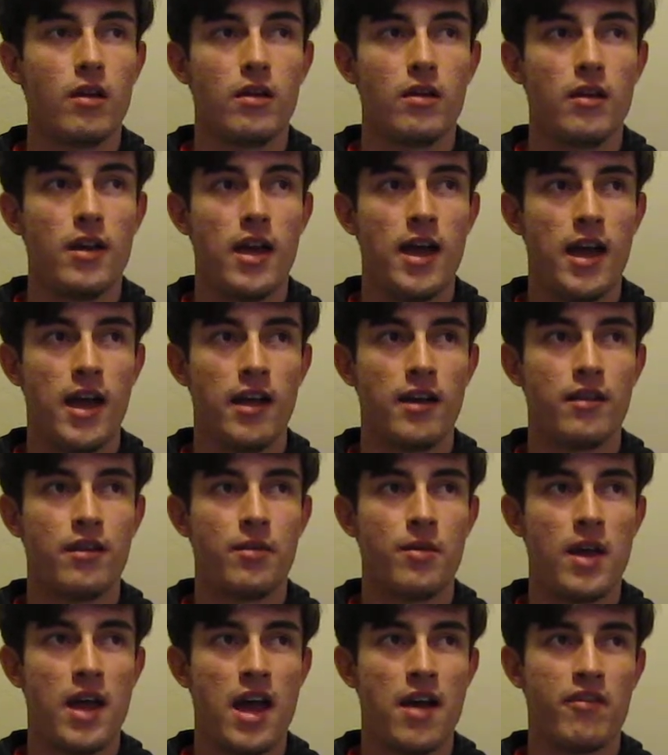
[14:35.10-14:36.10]
And
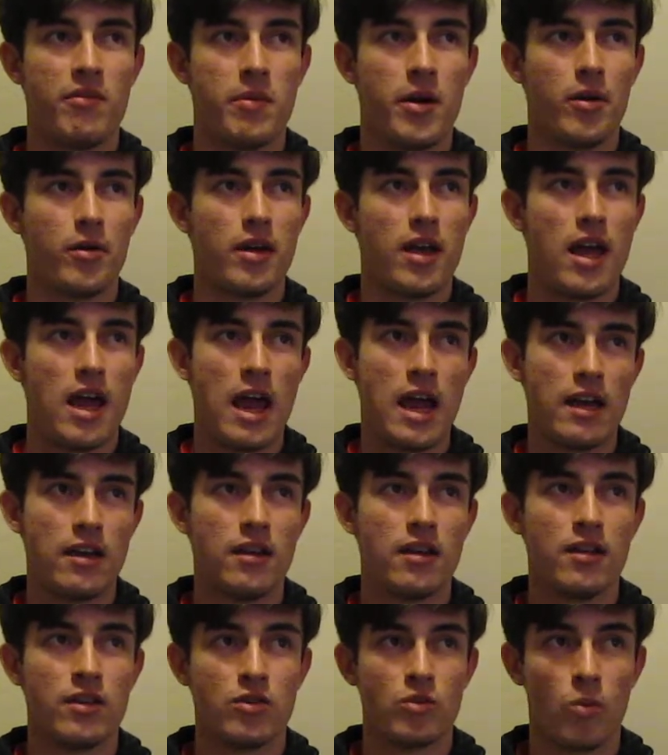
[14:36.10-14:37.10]
they have about
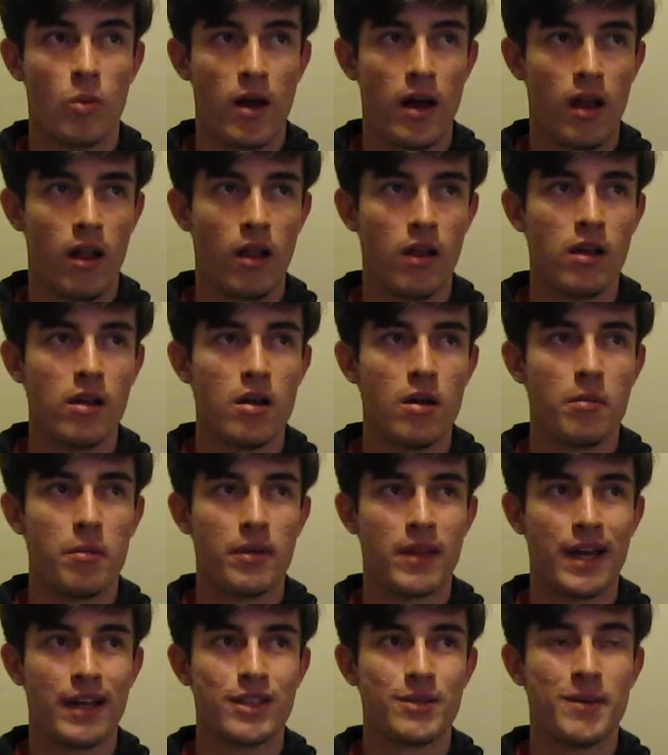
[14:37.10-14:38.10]
8 as well, but
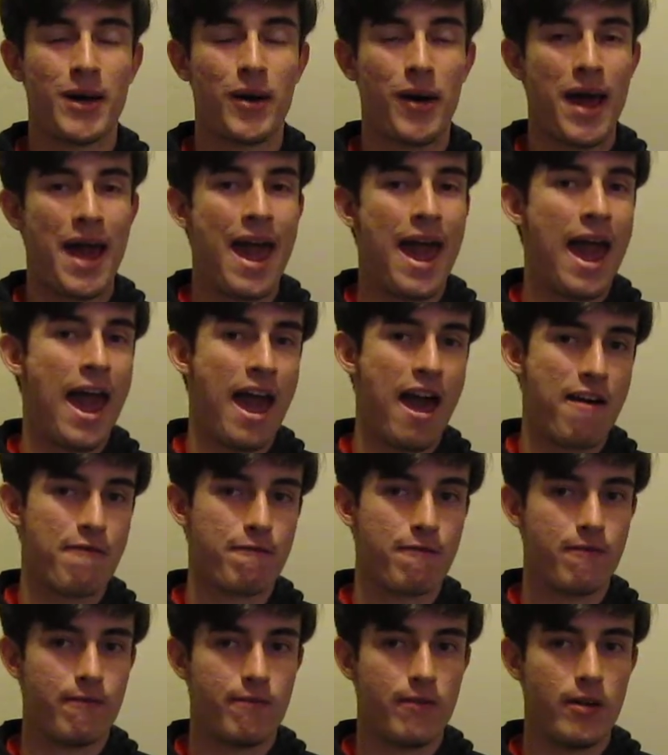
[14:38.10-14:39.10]
that's about
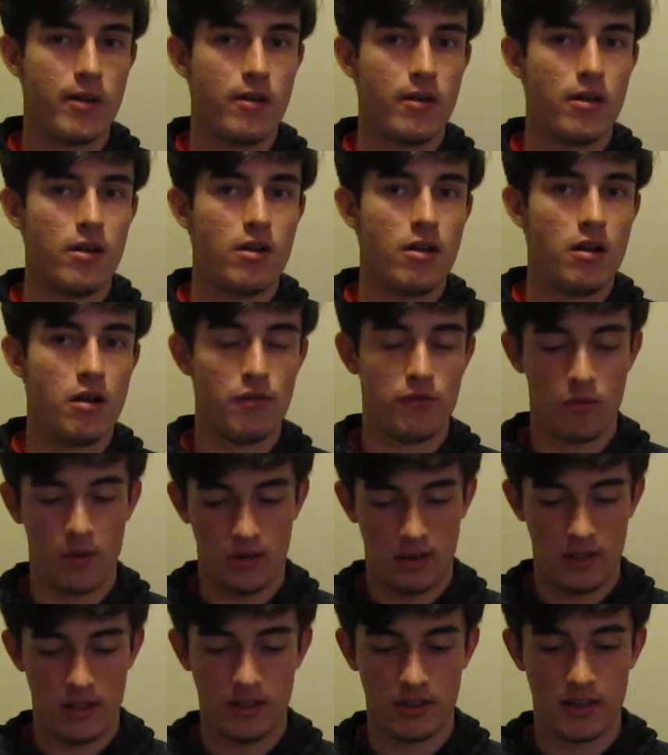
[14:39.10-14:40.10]
half of
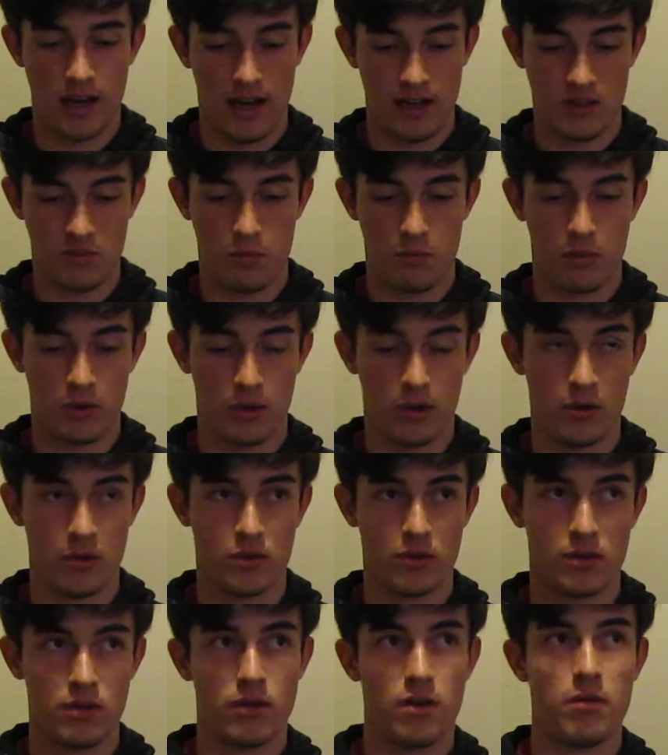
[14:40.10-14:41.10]
what these guys
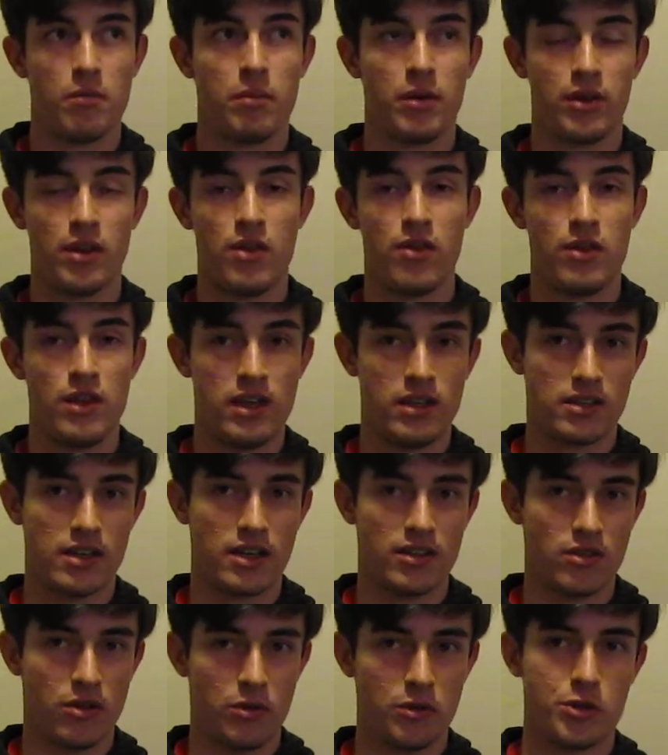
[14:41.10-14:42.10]
produce. But then these
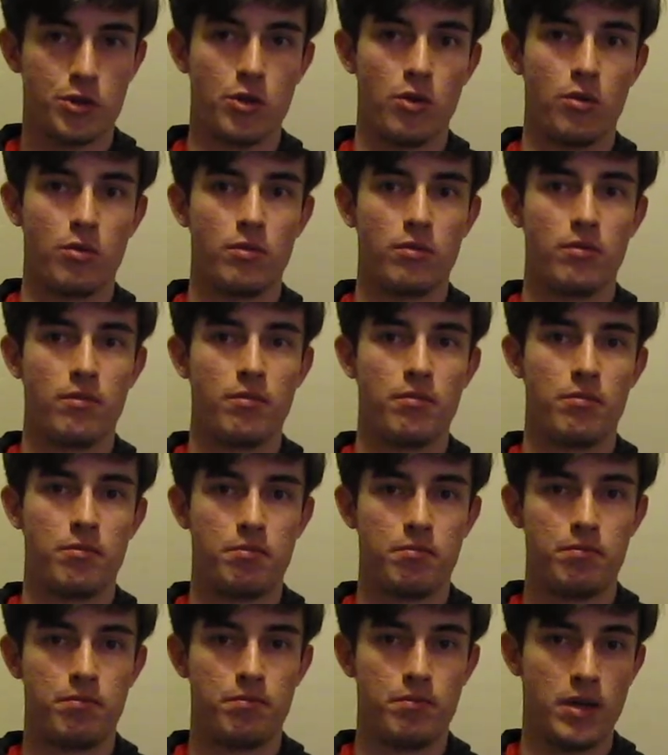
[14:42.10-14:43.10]
guys also
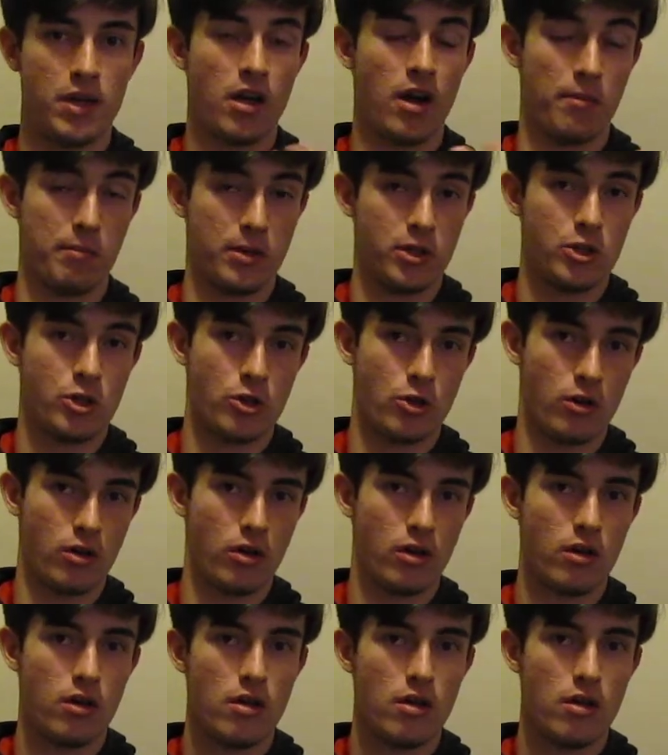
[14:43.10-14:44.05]
become mature